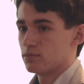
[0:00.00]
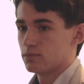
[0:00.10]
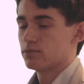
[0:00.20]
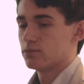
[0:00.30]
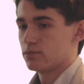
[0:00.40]
then
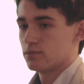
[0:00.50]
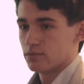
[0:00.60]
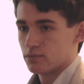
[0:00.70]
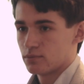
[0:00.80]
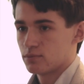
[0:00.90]
Google
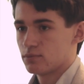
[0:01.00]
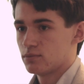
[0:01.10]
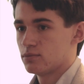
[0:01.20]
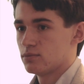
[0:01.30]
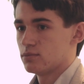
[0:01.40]
released
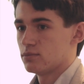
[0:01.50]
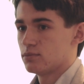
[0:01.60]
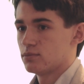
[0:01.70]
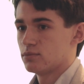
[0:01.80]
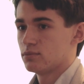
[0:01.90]
that as a
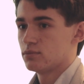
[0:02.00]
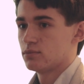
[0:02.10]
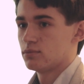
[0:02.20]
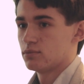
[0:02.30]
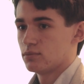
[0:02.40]
parasite
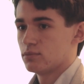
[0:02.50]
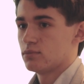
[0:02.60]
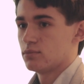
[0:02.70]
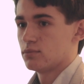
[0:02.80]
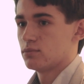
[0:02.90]

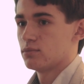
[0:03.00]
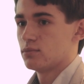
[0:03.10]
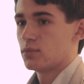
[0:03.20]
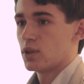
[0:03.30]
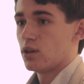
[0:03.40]
site.
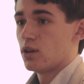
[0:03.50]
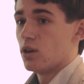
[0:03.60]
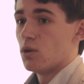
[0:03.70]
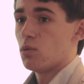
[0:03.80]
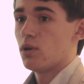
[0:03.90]
So
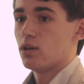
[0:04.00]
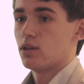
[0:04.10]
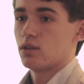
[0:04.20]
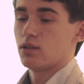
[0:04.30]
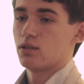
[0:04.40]
how long do you
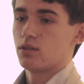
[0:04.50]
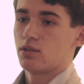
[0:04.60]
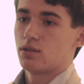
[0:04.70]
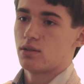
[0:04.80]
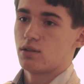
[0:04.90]
reckon this
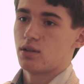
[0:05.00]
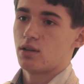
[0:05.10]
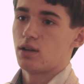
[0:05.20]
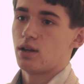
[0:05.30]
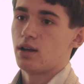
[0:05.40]
will last
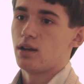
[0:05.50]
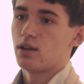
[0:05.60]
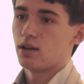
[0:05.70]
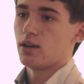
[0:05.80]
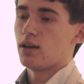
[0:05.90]
across other
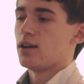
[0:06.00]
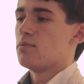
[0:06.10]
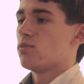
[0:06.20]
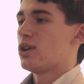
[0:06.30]
websites?